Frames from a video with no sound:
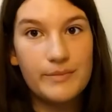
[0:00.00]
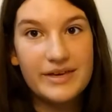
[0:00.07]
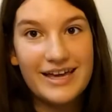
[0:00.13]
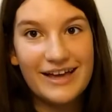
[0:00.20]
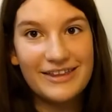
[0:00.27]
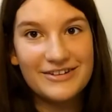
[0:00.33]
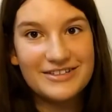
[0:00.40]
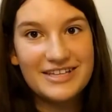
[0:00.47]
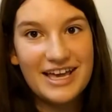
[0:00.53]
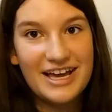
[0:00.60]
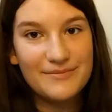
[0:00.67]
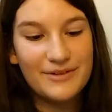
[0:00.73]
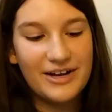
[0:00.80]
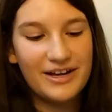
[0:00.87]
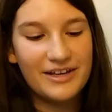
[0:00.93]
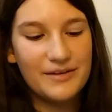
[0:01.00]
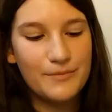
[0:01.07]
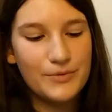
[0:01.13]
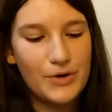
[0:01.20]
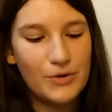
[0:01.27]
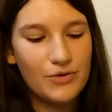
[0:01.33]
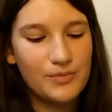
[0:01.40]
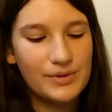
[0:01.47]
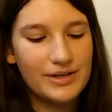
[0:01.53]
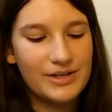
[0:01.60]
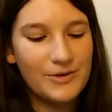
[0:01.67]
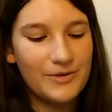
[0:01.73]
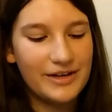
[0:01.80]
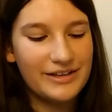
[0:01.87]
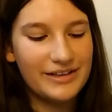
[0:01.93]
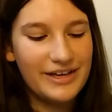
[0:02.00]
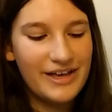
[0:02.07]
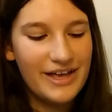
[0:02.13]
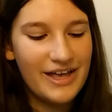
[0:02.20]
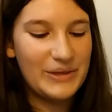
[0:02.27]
beginner's camera and it broke pretty quickly.